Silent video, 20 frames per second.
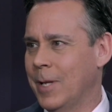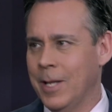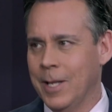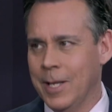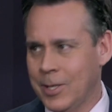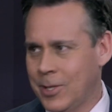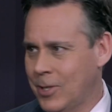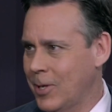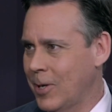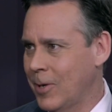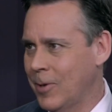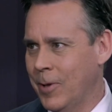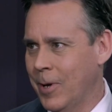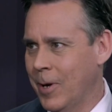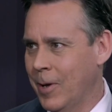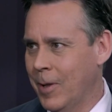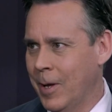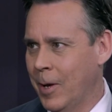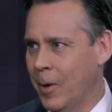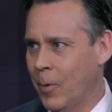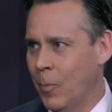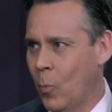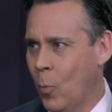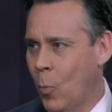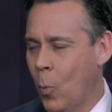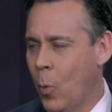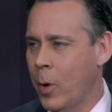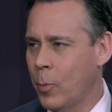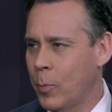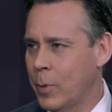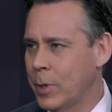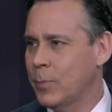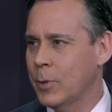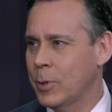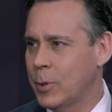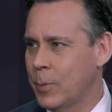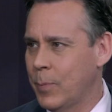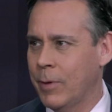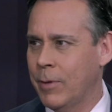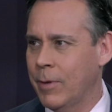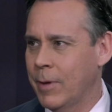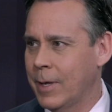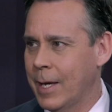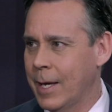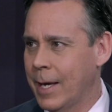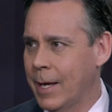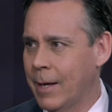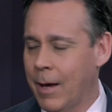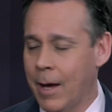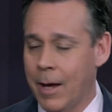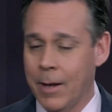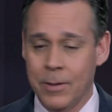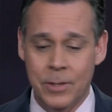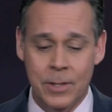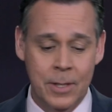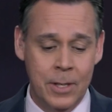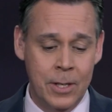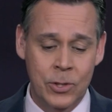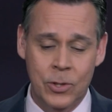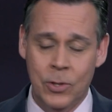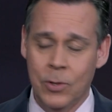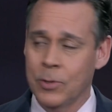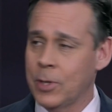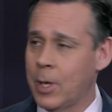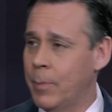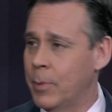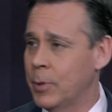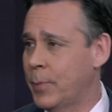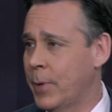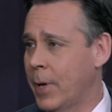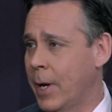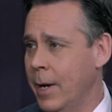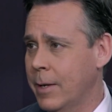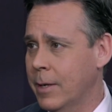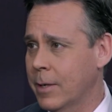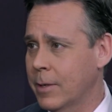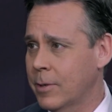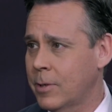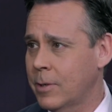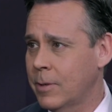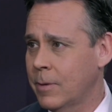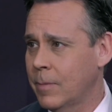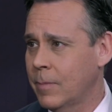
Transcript: Let, us start there. Like, what are we supposed to be thinking as this year is almost behind us?